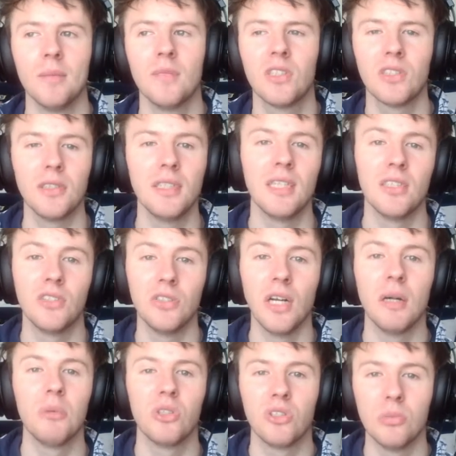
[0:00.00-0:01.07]
So yes, you're
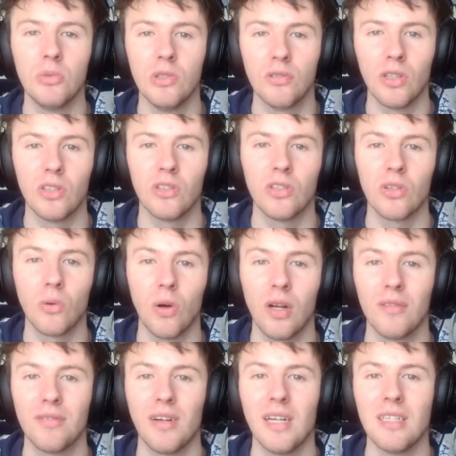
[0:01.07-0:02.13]
able to move on to the
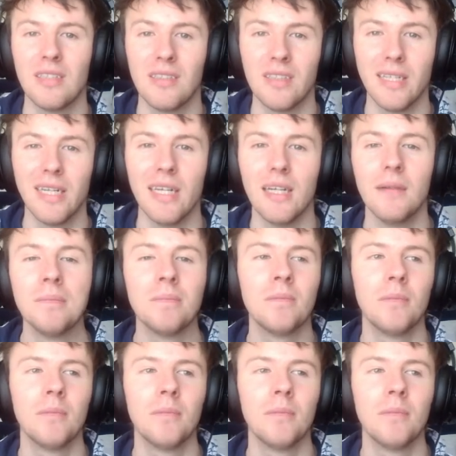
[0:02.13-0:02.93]
qualifiers there.